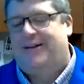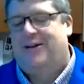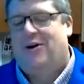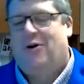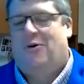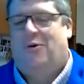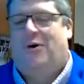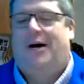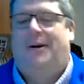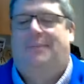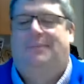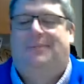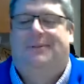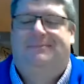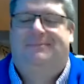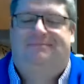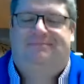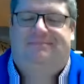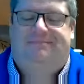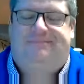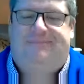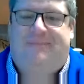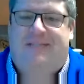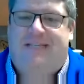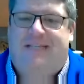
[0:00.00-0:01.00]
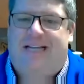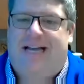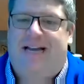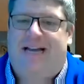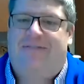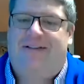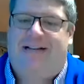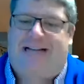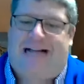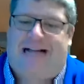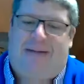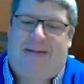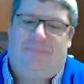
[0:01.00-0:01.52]
go up. Kind of
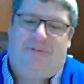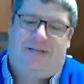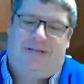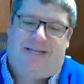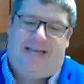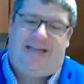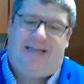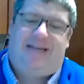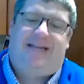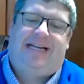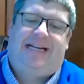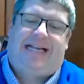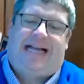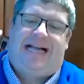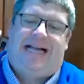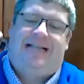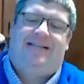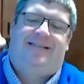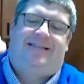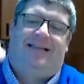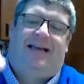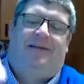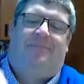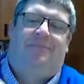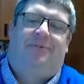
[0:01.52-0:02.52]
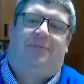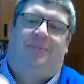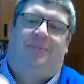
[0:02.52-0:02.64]
a complicated concept,